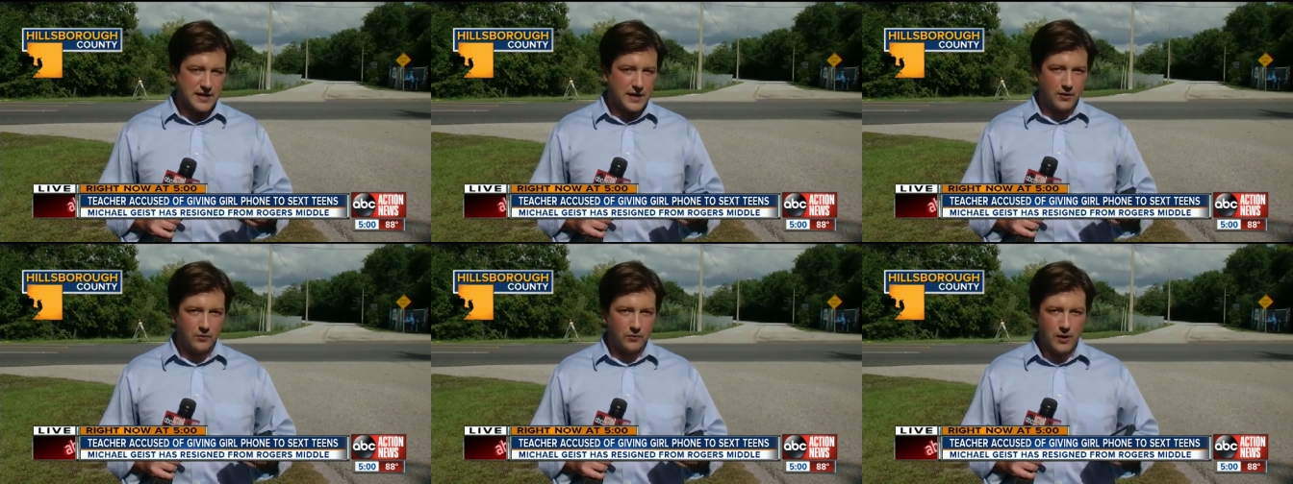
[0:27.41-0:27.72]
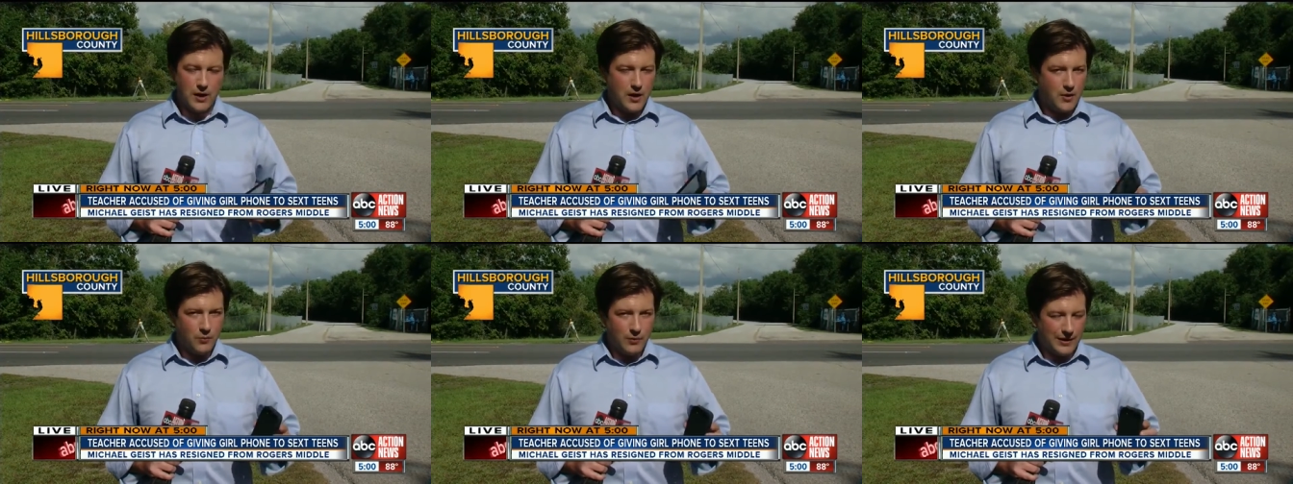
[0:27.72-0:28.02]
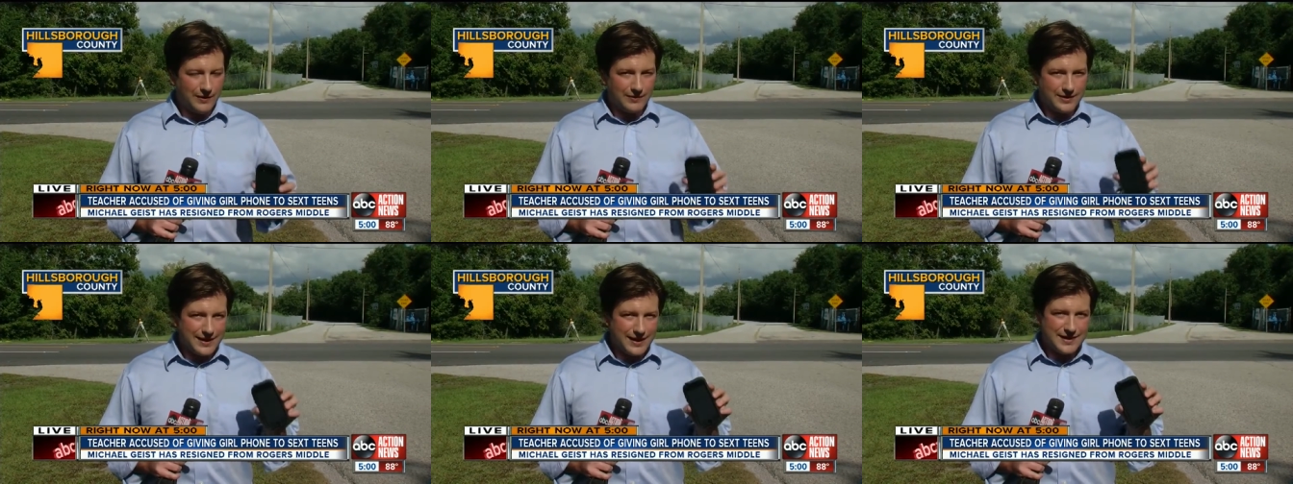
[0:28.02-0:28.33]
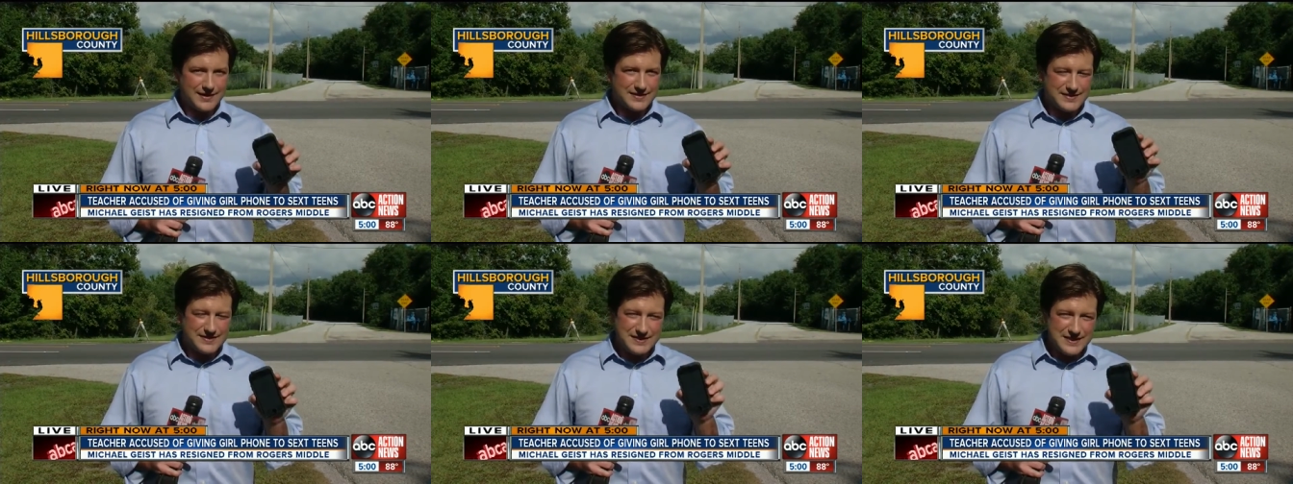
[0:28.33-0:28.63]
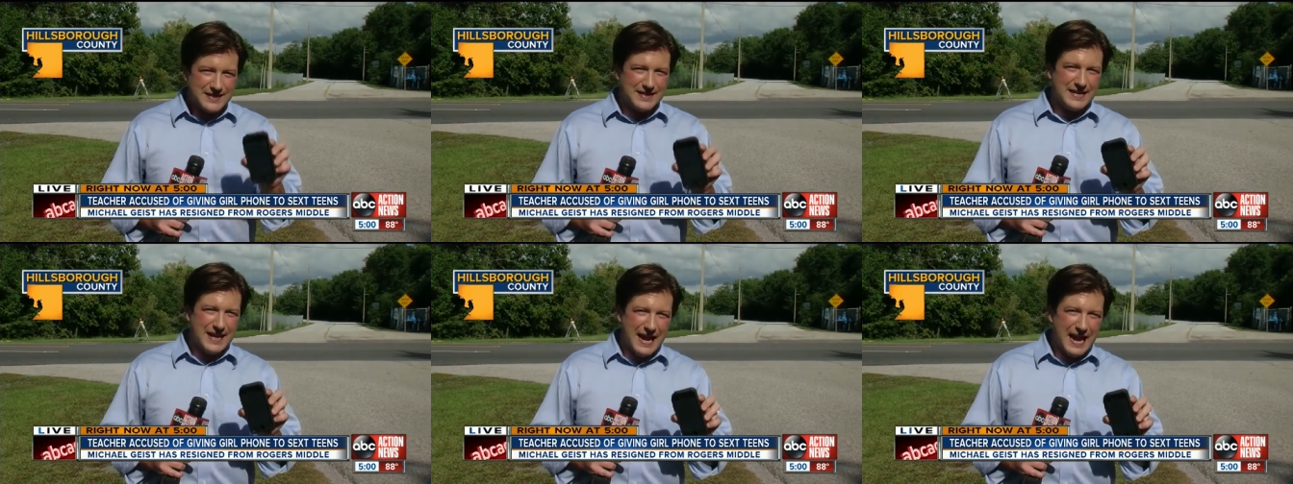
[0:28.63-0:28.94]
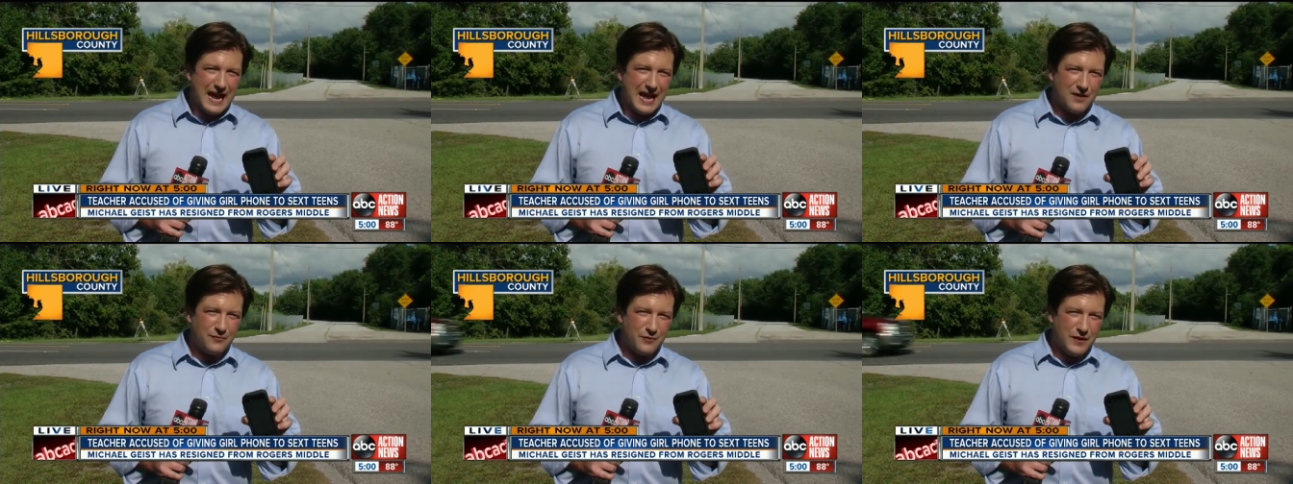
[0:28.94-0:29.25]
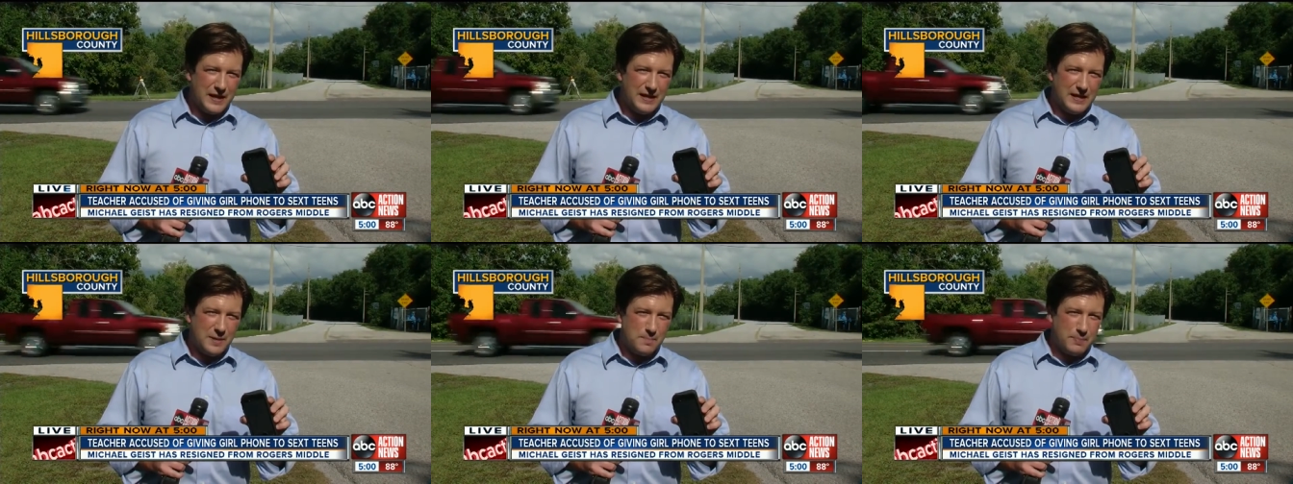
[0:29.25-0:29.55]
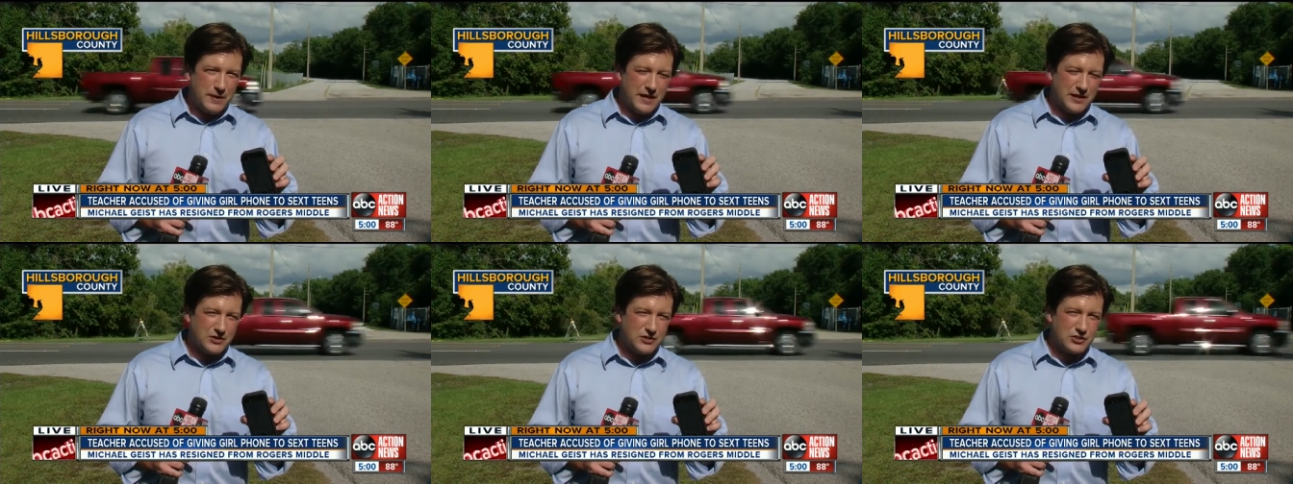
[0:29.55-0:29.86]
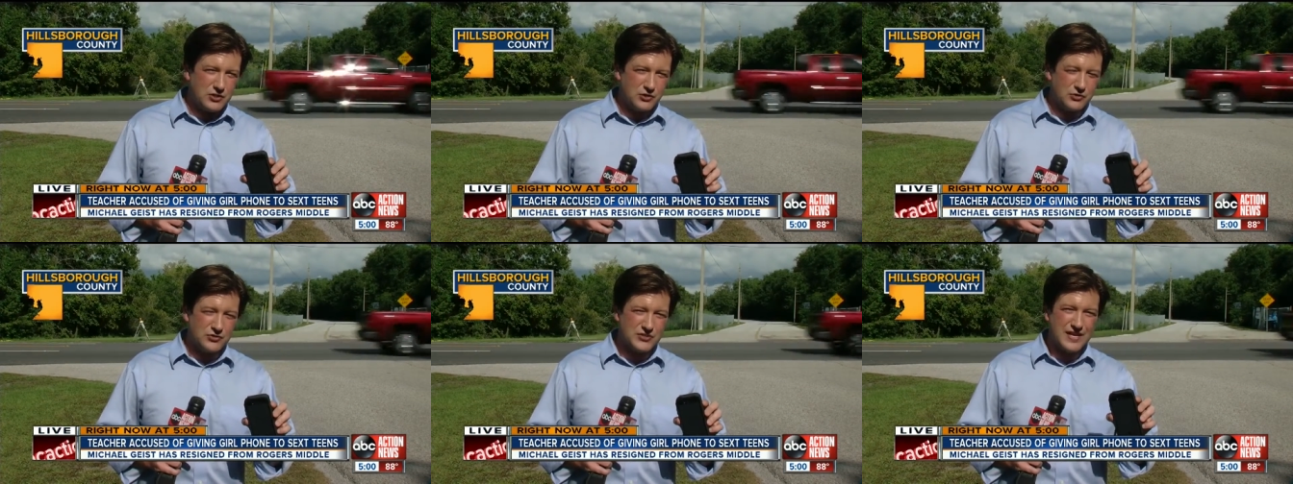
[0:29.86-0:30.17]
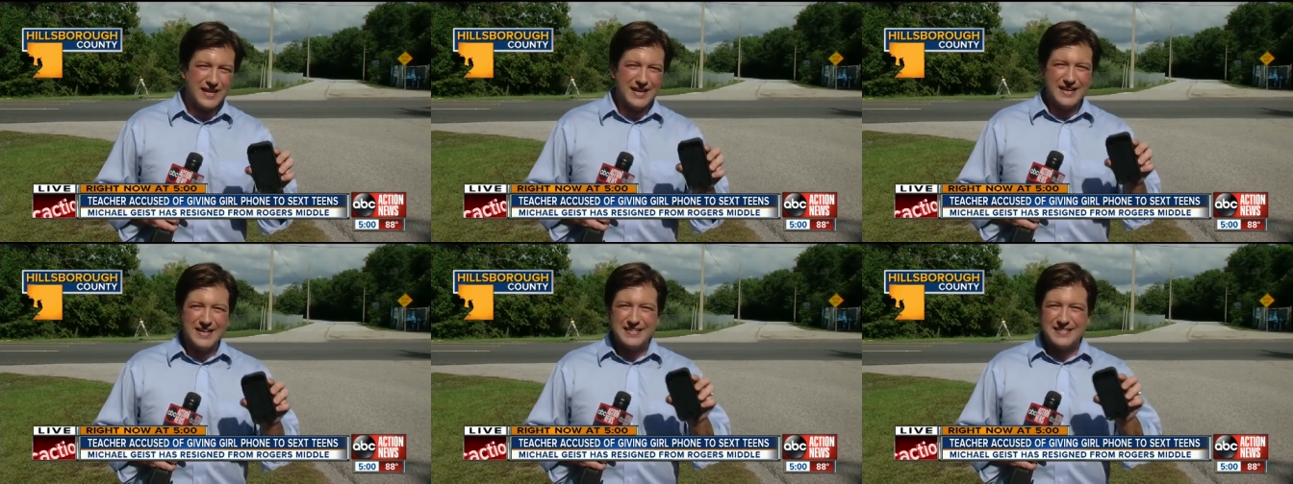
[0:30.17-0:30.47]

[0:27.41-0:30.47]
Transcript: Now, while Geist didn't have any pictures